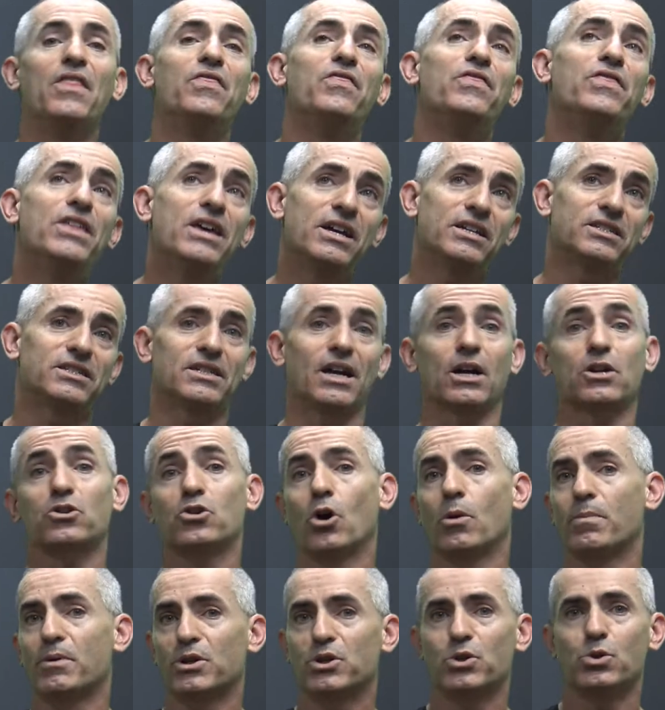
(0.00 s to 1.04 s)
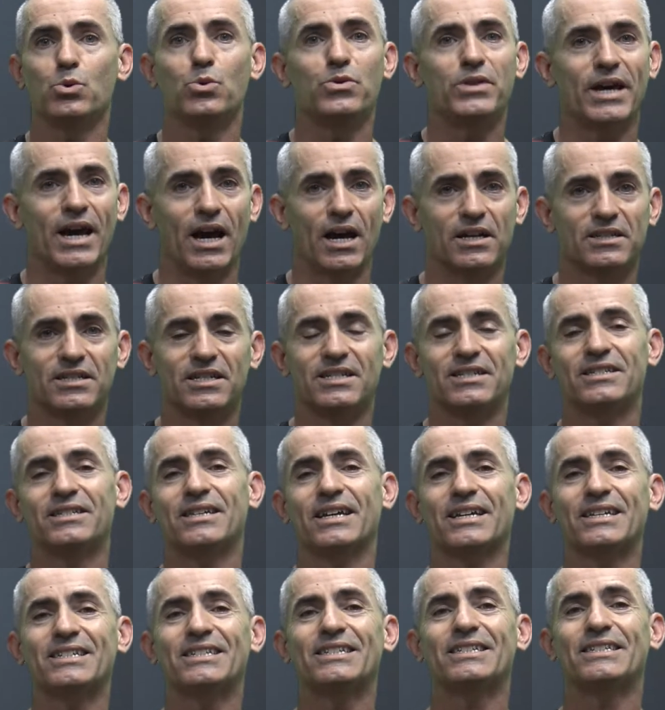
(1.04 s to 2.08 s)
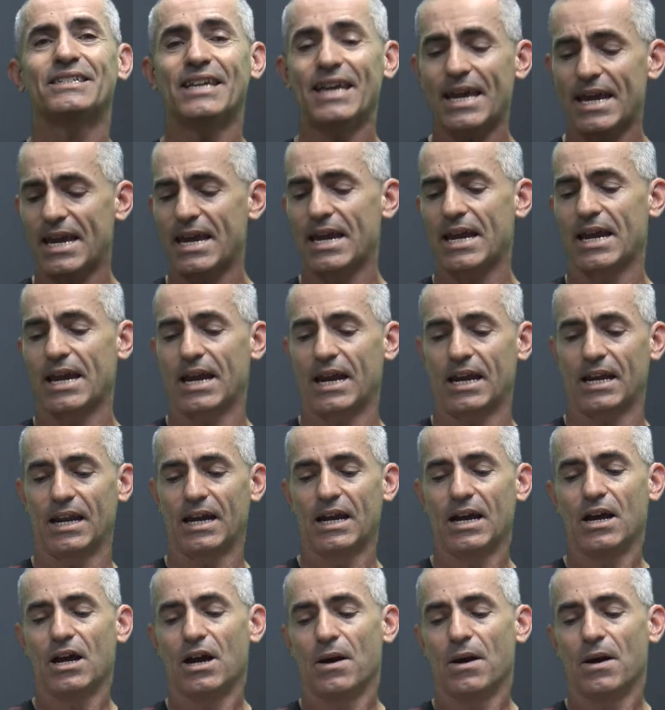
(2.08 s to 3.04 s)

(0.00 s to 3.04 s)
this October 2016.